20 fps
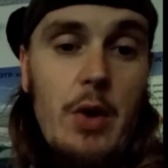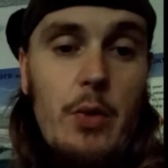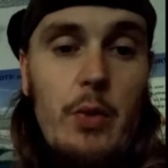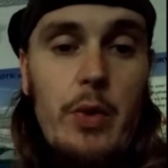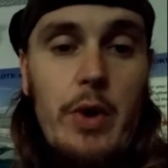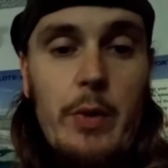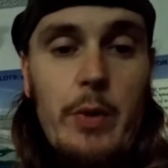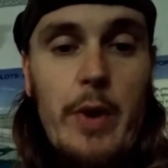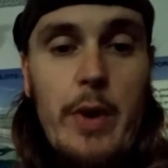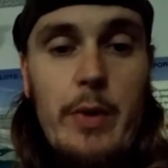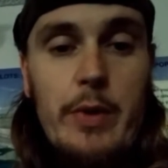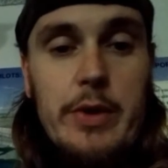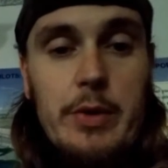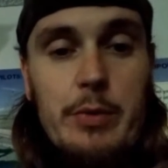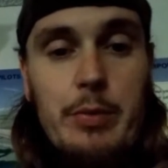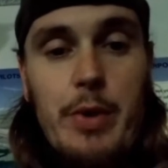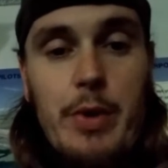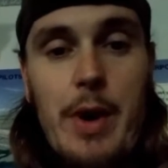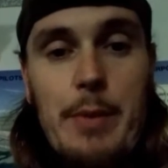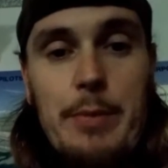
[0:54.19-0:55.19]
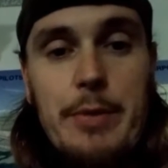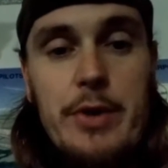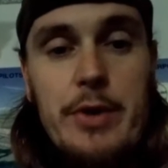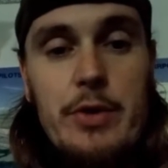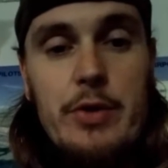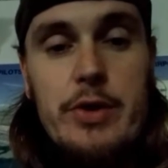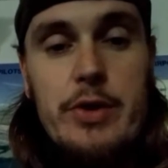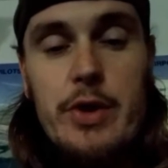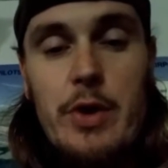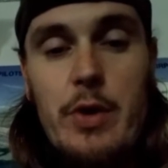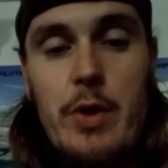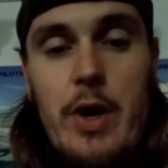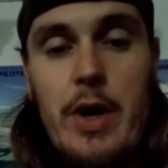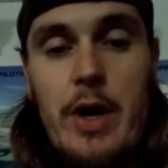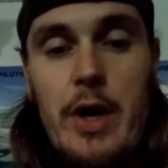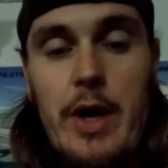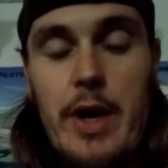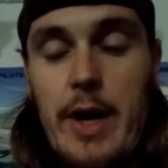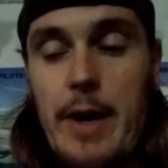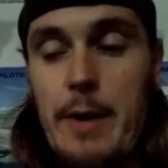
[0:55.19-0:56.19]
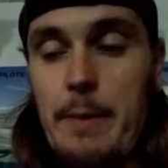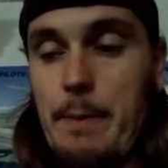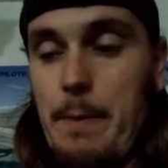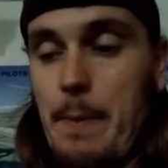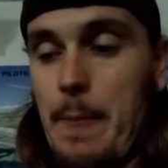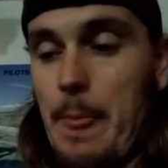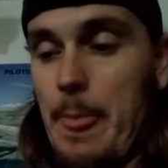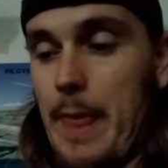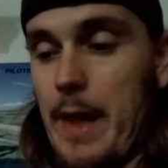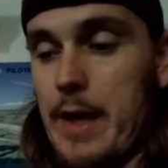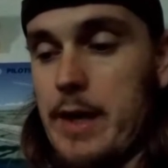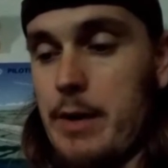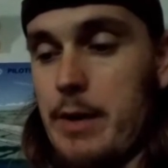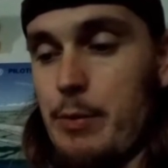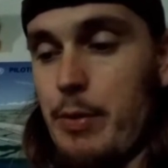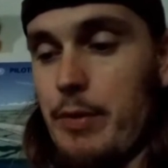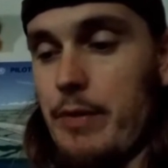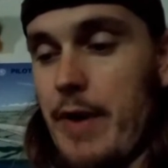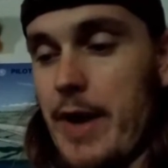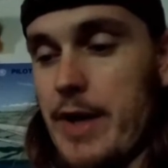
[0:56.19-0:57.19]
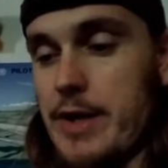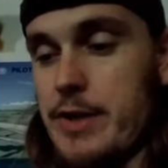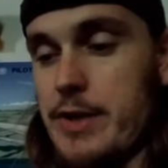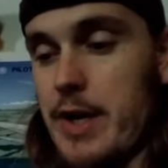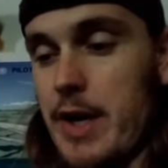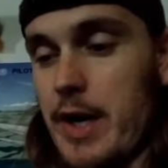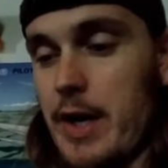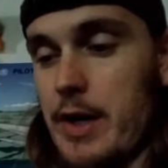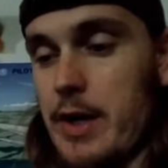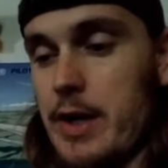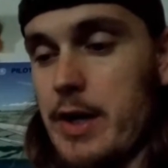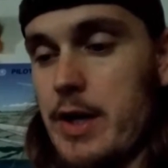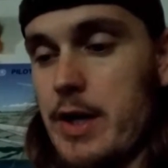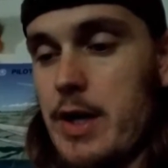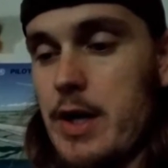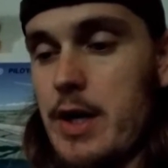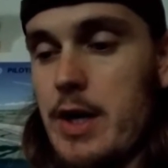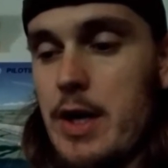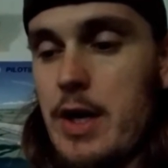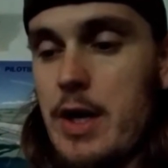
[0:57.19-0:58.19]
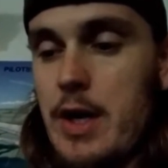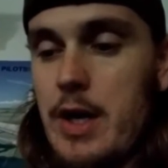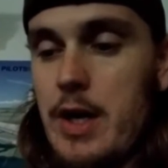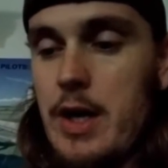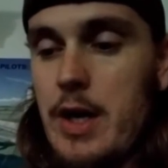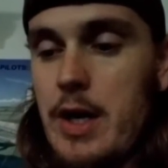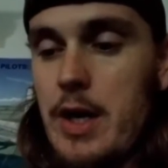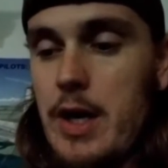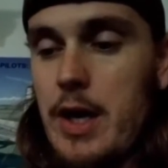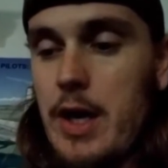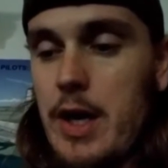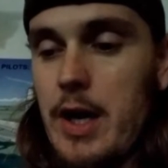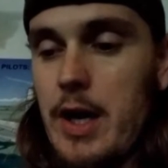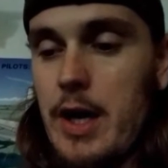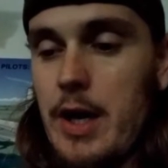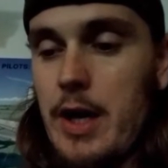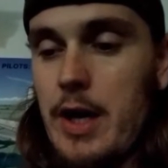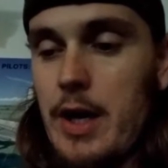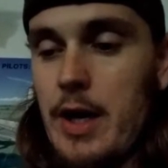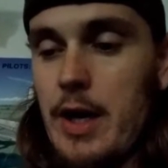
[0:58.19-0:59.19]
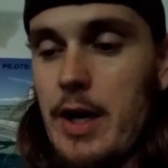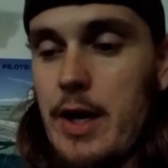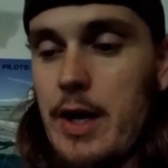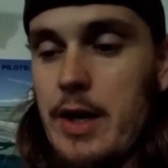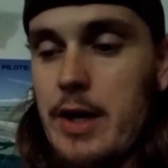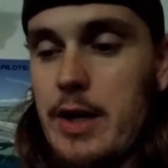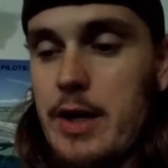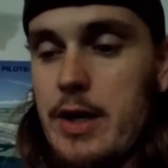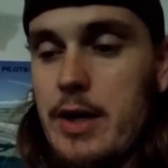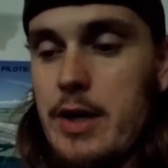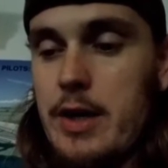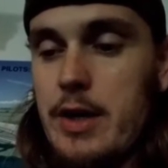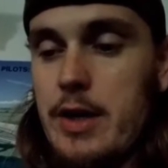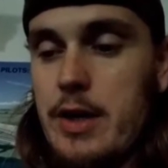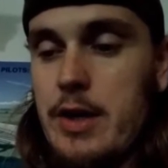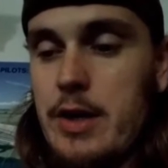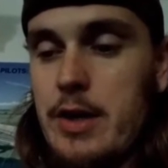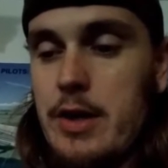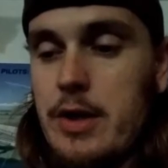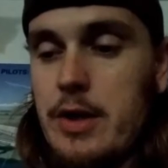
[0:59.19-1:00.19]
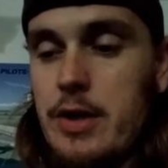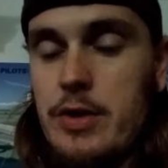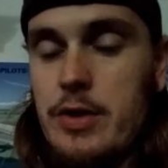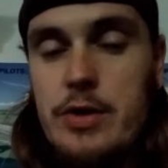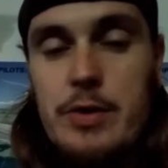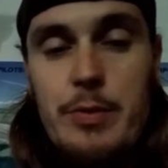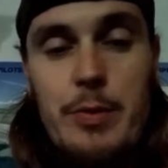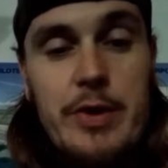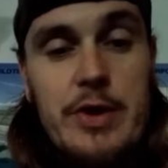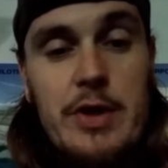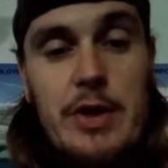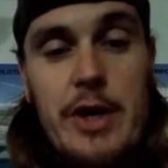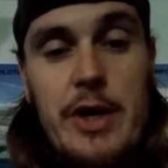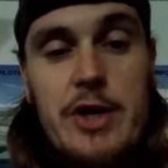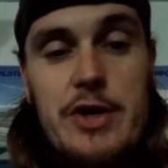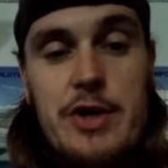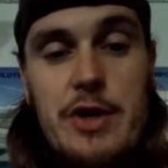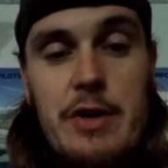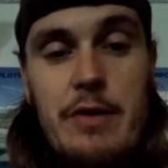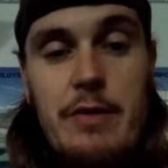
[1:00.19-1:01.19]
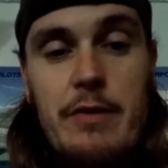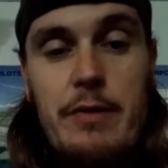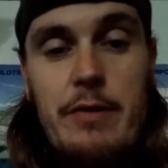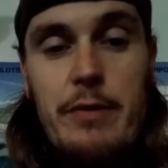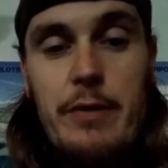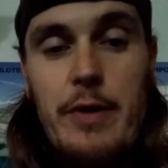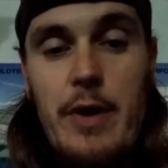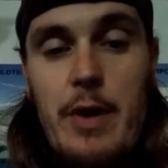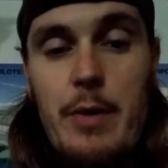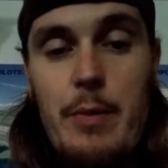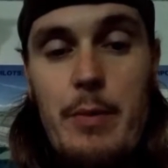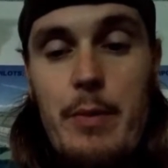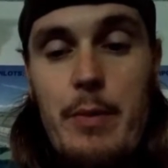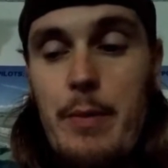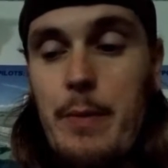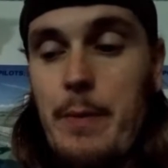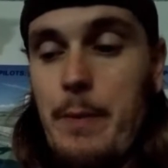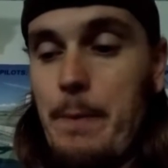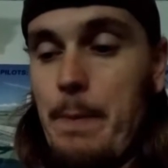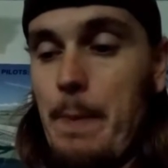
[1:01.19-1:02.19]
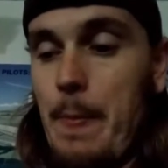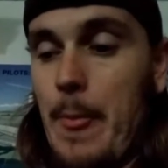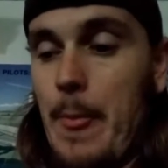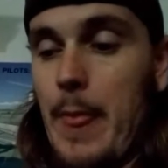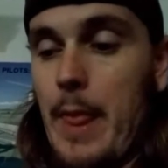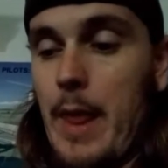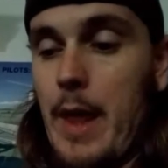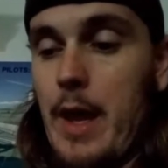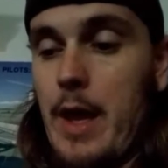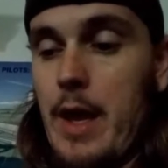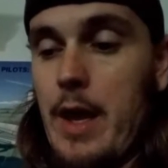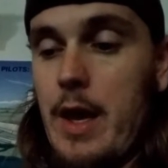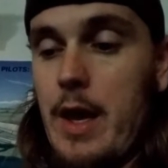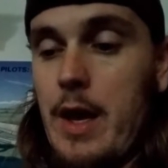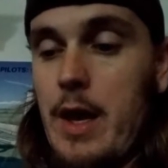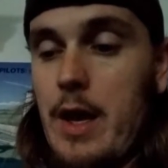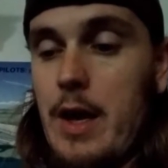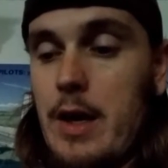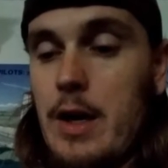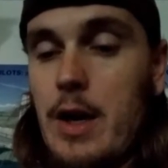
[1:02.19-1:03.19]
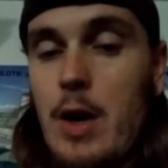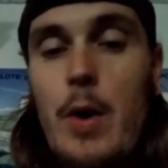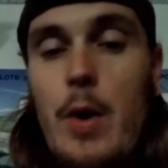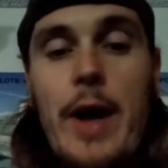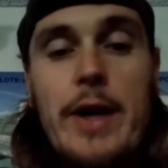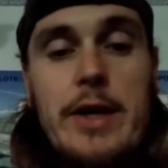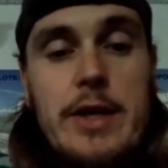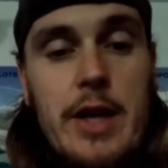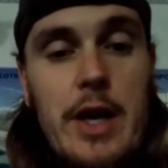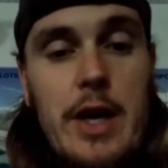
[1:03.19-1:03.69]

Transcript: went away with the prop too. So I had to improvise there and use some insulation from coax